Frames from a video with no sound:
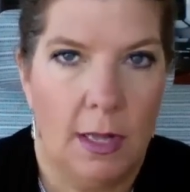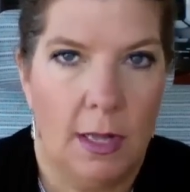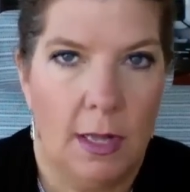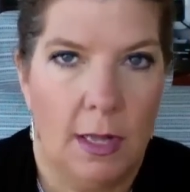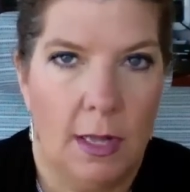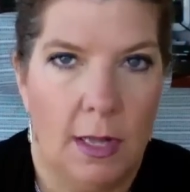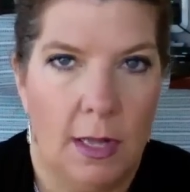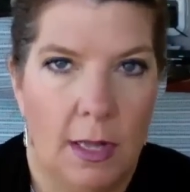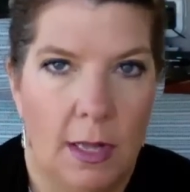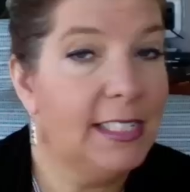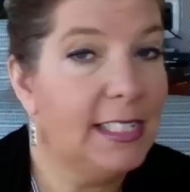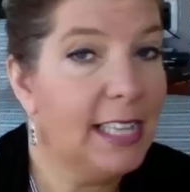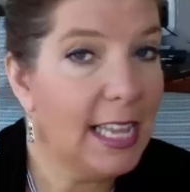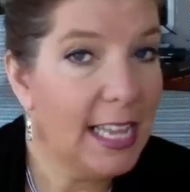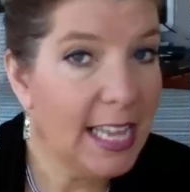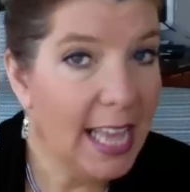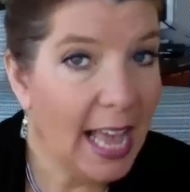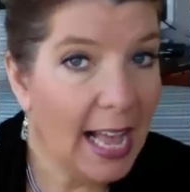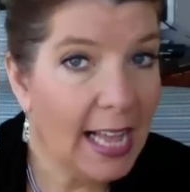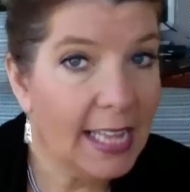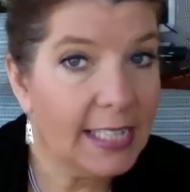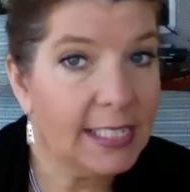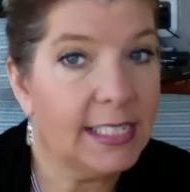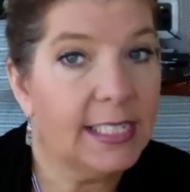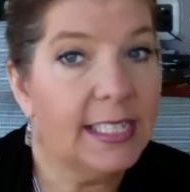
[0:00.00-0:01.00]
And if they say
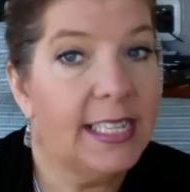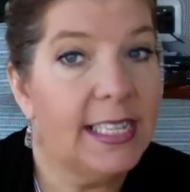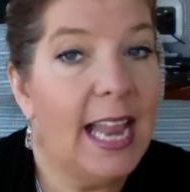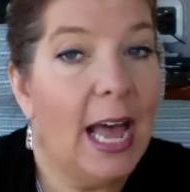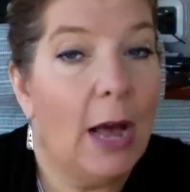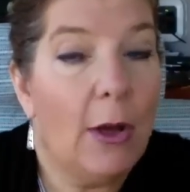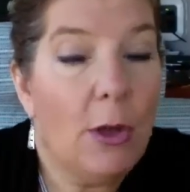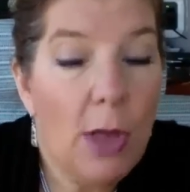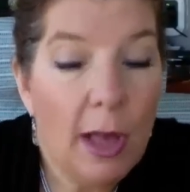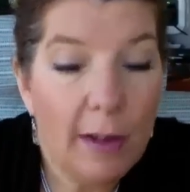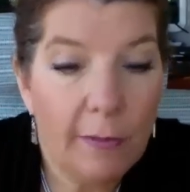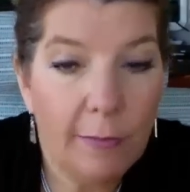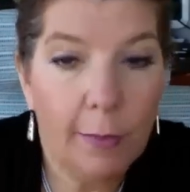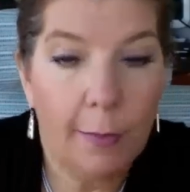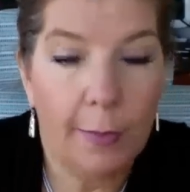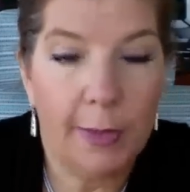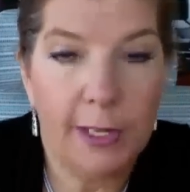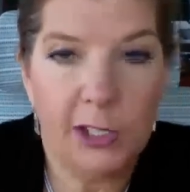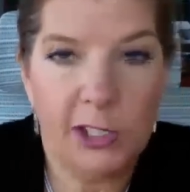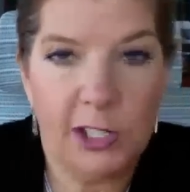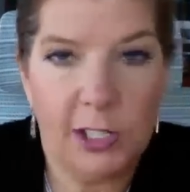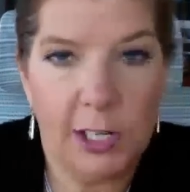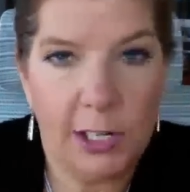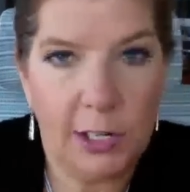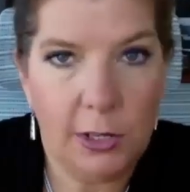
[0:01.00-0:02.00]
yes, now you have
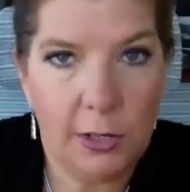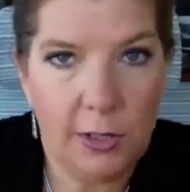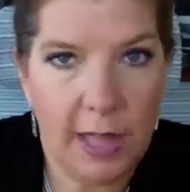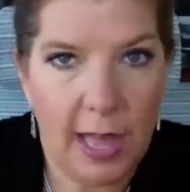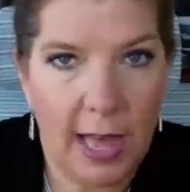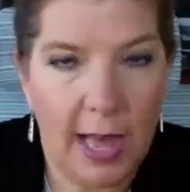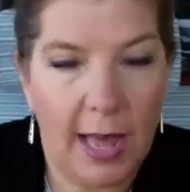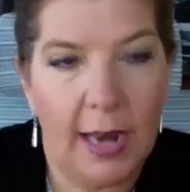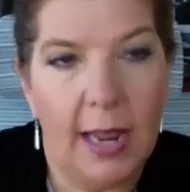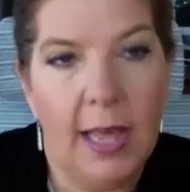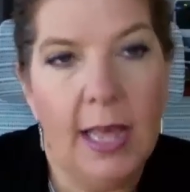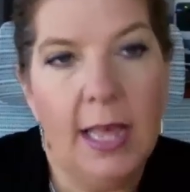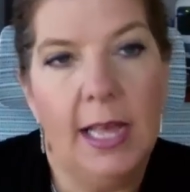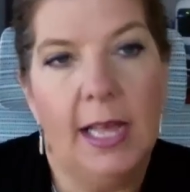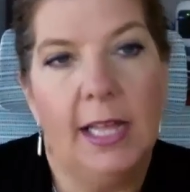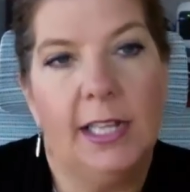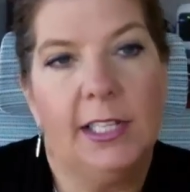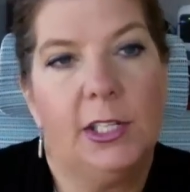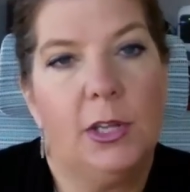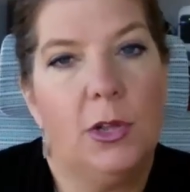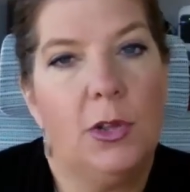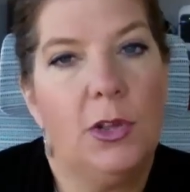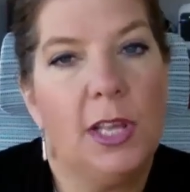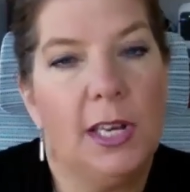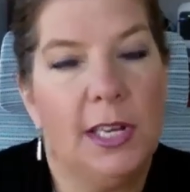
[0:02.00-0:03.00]
permission to do that,
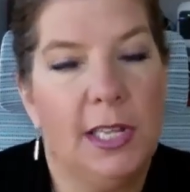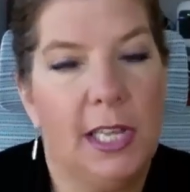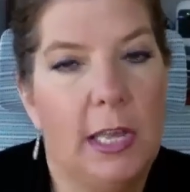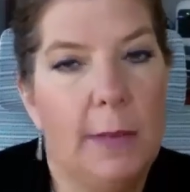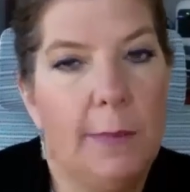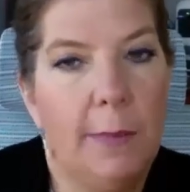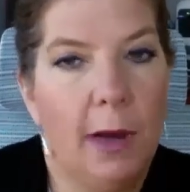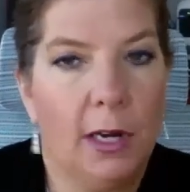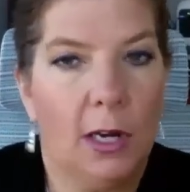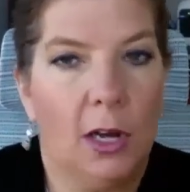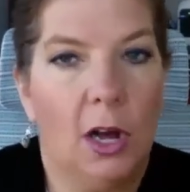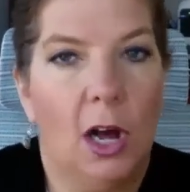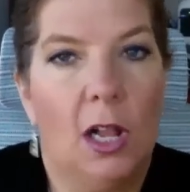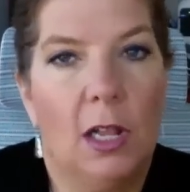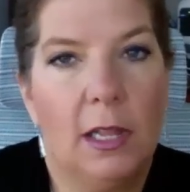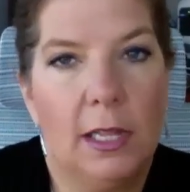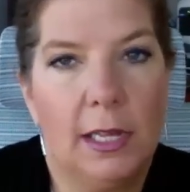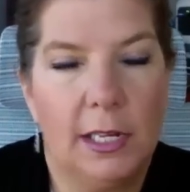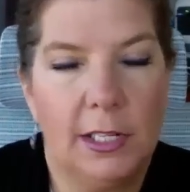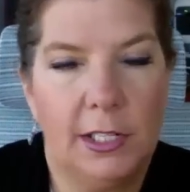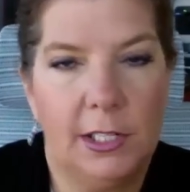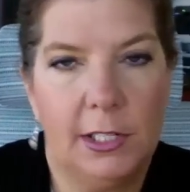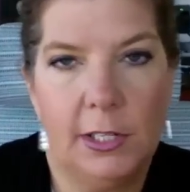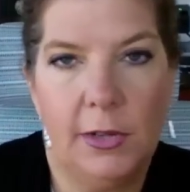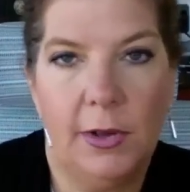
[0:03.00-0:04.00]
and so you can keep on
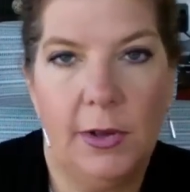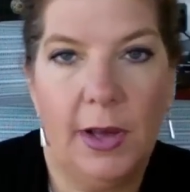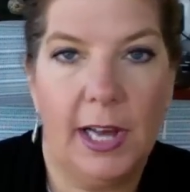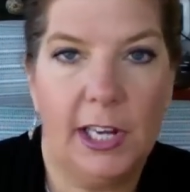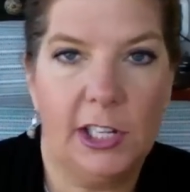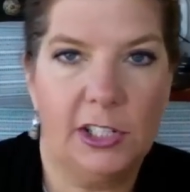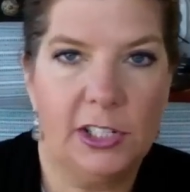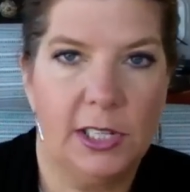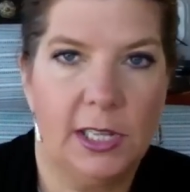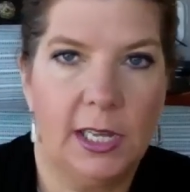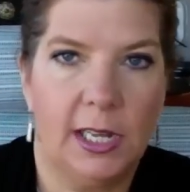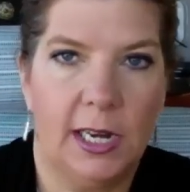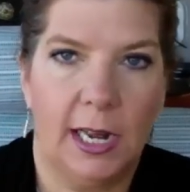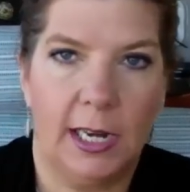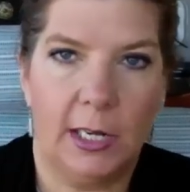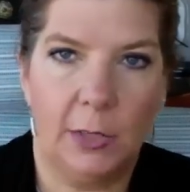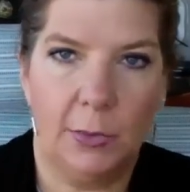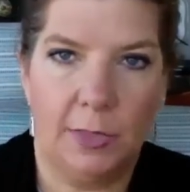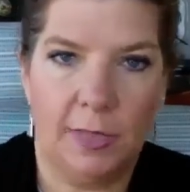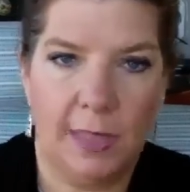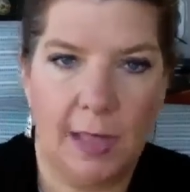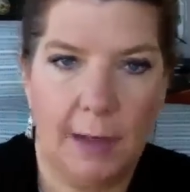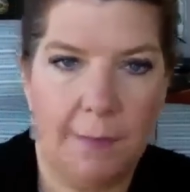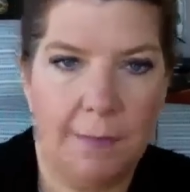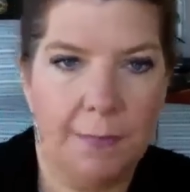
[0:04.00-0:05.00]
calling until you actually connect
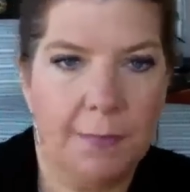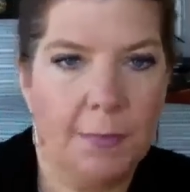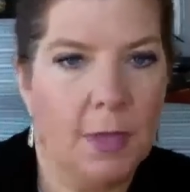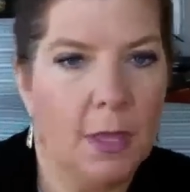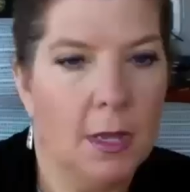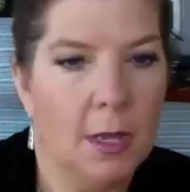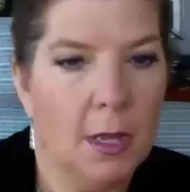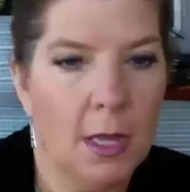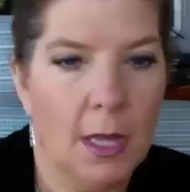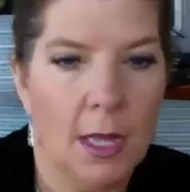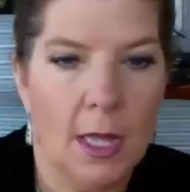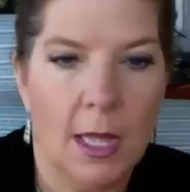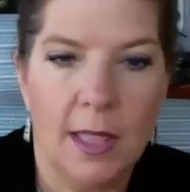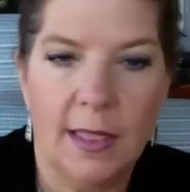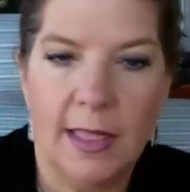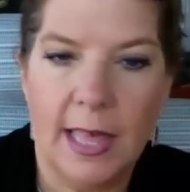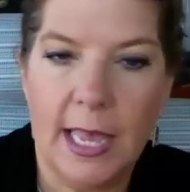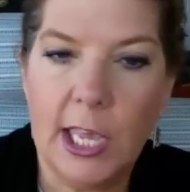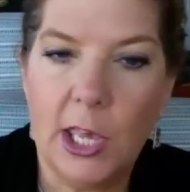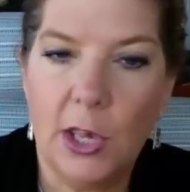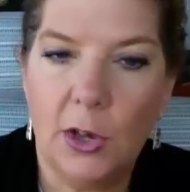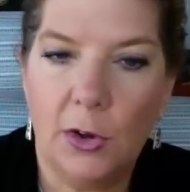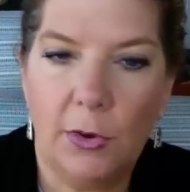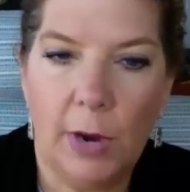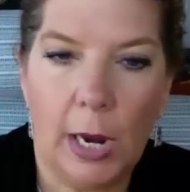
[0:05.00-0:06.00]
with them.
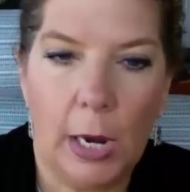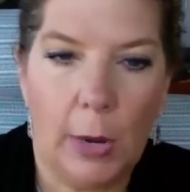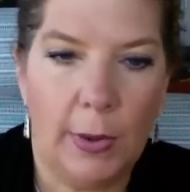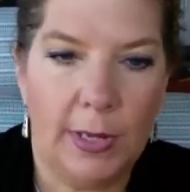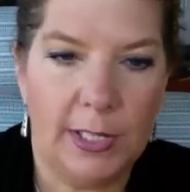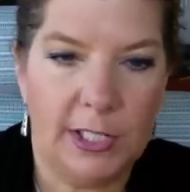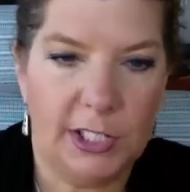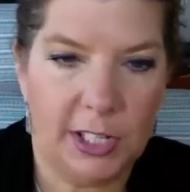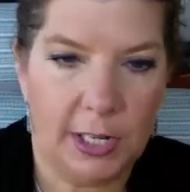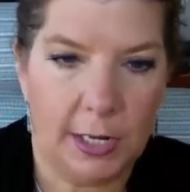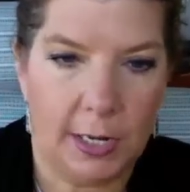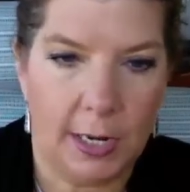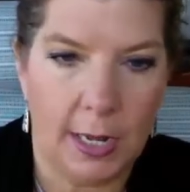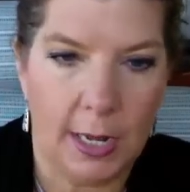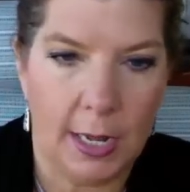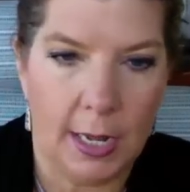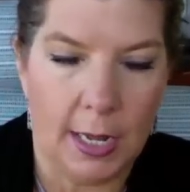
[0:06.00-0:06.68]
Thank you. Great question.